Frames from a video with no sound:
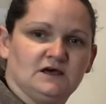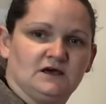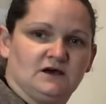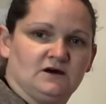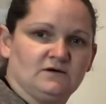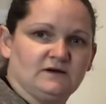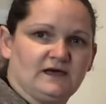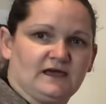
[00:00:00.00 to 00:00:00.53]

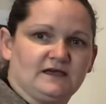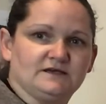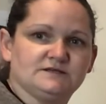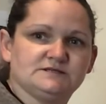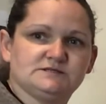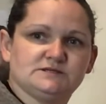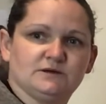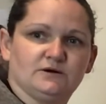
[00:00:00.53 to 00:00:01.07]
Okay,
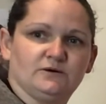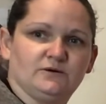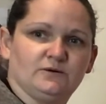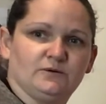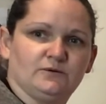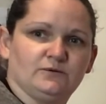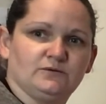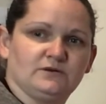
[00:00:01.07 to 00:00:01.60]

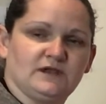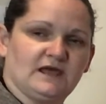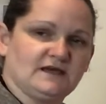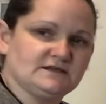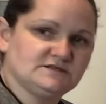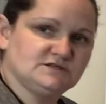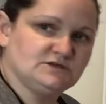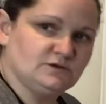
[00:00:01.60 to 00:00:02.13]
so
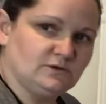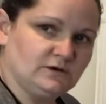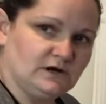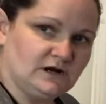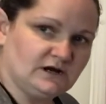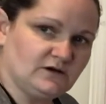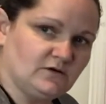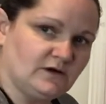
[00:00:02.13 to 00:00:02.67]
next you
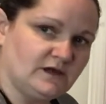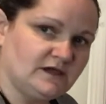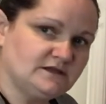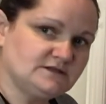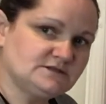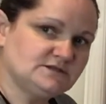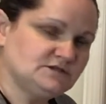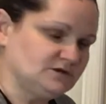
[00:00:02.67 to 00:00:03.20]
are
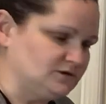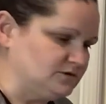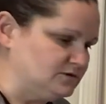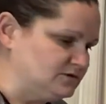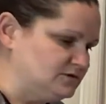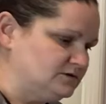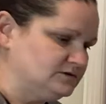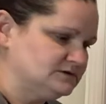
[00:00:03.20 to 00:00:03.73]
going
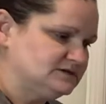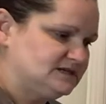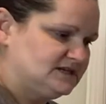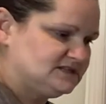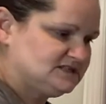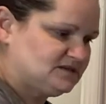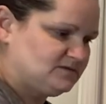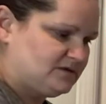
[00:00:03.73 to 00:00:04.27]
to take
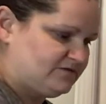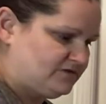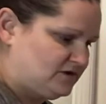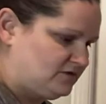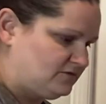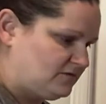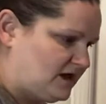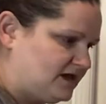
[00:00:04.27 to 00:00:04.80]
some of
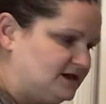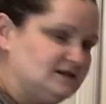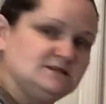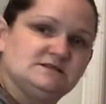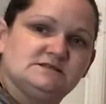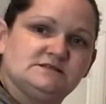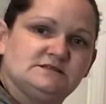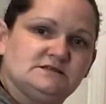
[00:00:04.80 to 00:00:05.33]
your
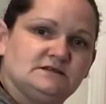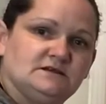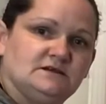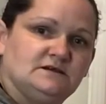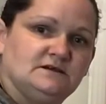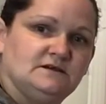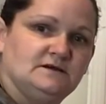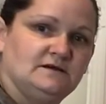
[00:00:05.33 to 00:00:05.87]
rice,
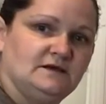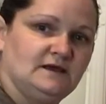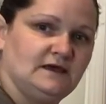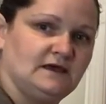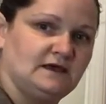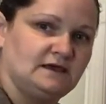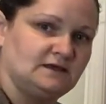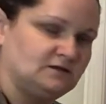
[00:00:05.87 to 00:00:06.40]

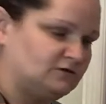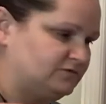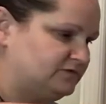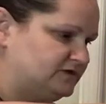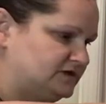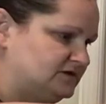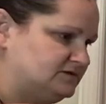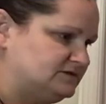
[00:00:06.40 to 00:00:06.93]
and
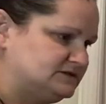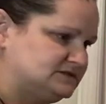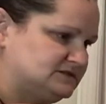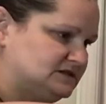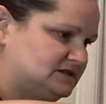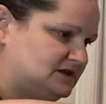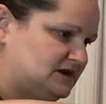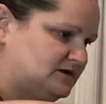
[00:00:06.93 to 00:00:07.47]
hopefully you can see
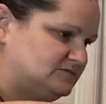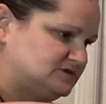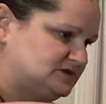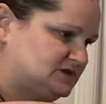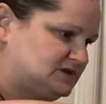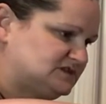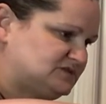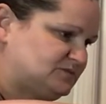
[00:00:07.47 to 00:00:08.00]
there. I'm just
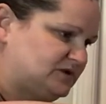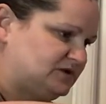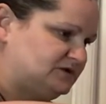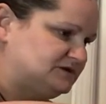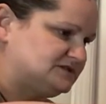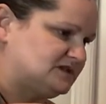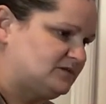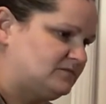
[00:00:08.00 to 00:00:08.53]
gonna sprinkle
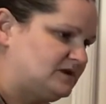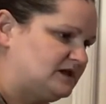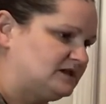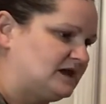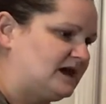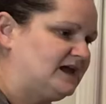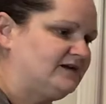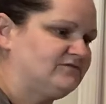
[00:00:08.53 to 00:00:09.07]
some in.
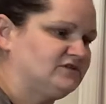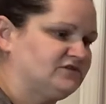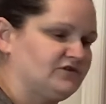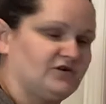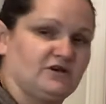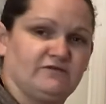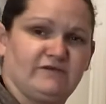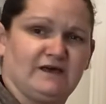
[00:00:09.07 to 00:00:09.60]
I have
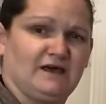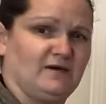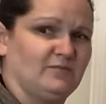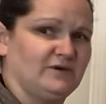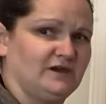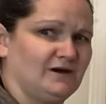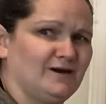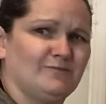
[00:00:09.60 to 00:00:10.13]
1/3 of a cup
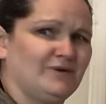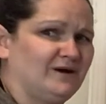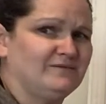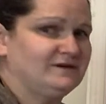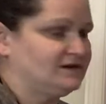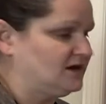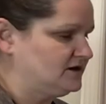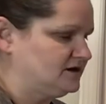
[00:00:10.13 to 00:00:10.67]
here. I'm probably
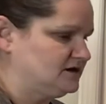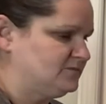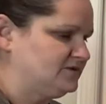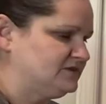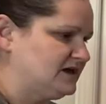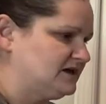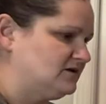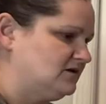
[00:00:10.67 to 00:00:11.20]
not gonna put
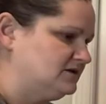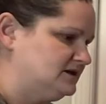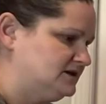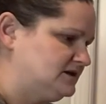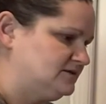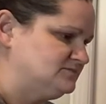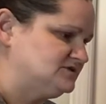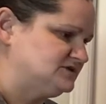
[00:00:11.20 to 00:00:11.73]
that all in.
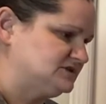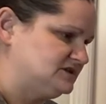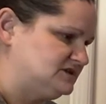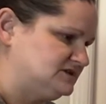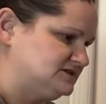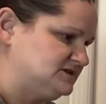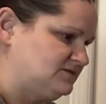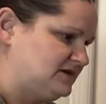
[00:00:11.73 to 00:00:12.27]
I'm just gonna
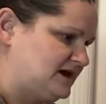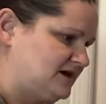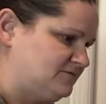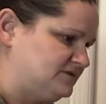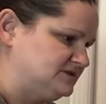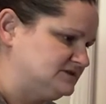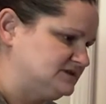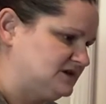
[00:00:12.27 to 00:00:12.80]
see what
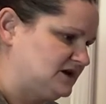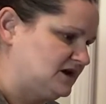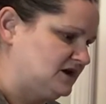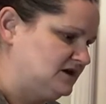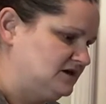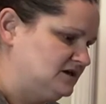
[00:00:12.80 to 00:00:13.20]
happens here.